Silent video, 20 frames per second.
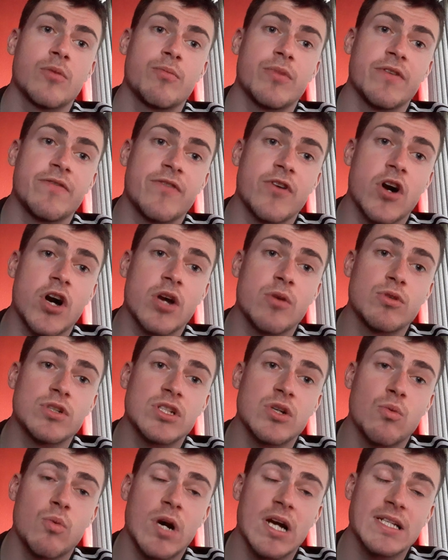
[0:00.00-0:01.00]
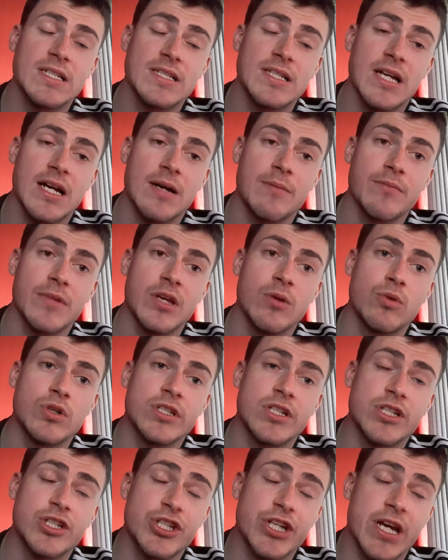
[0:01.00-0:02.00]
Before he was at West Ham, he was
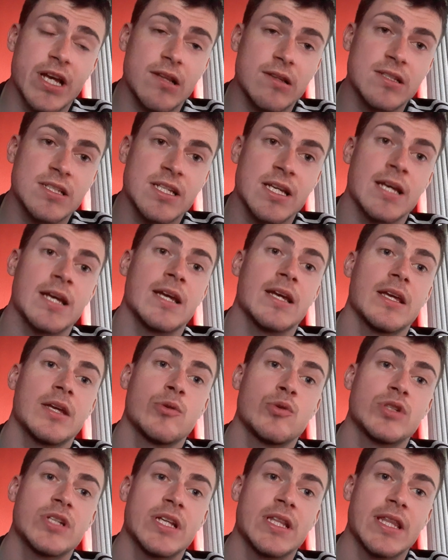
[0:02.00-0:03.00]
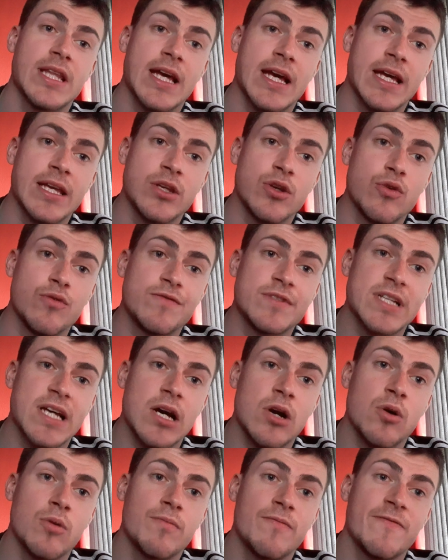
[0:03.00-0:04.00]
at Chelsea. He was in their youth
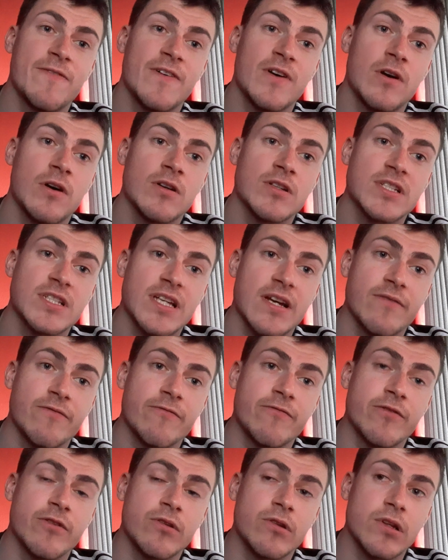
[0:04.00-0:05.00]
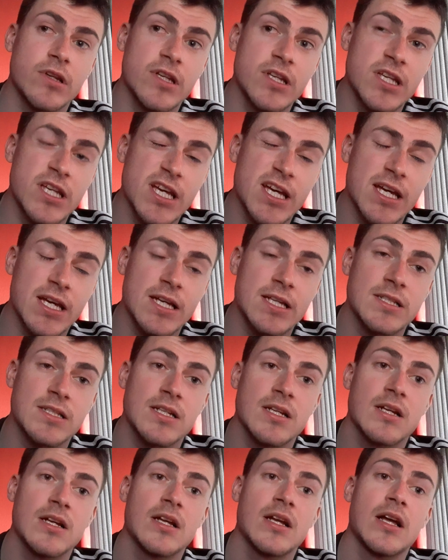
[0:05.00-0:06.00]
setup for several years.
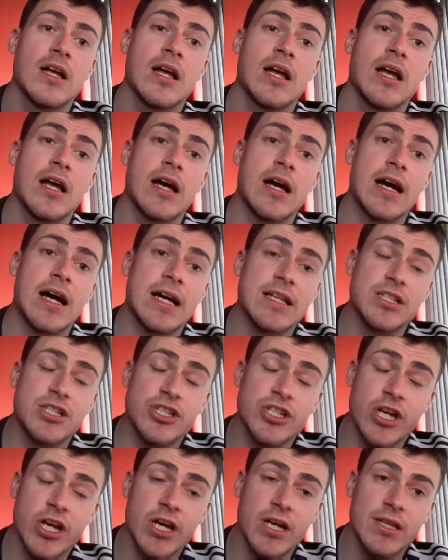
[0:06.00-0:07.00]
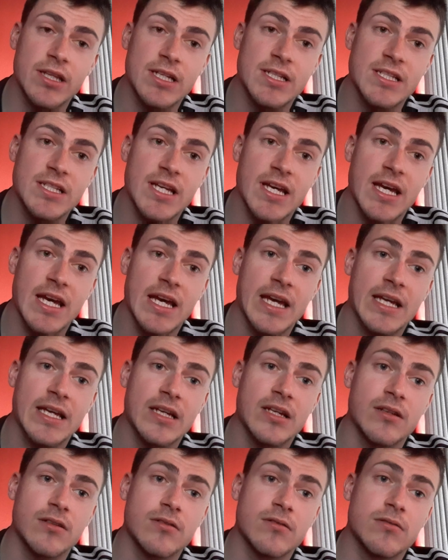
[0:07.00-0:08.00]
I'd certainly
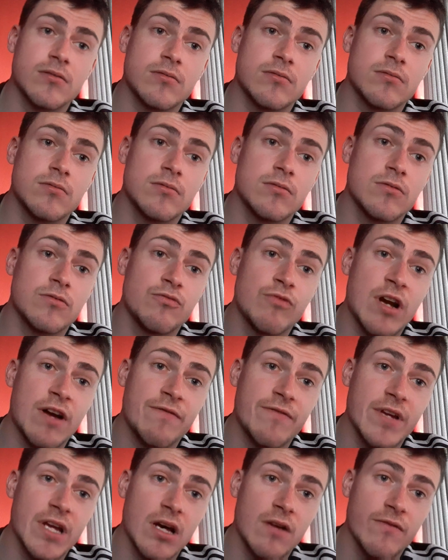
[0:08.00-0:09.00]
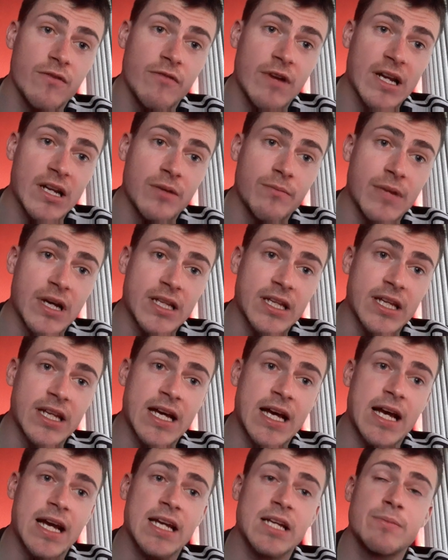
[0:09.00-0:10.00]
take Rafael Varane at Man
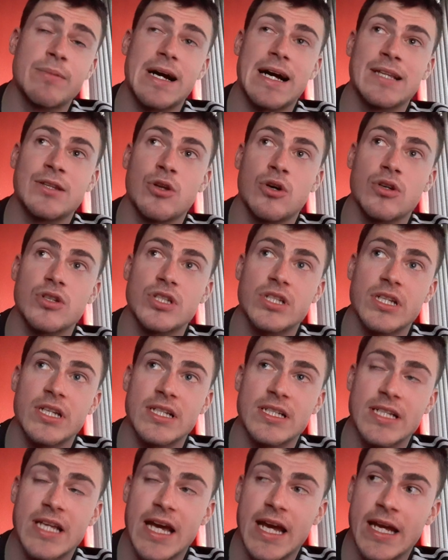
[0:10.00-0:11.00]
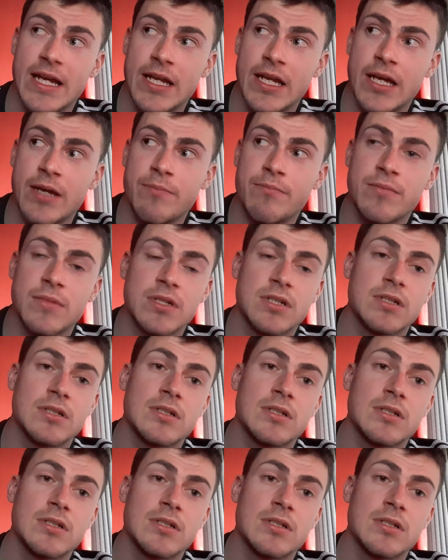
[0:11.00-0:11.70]
United, but I don't see us getting him.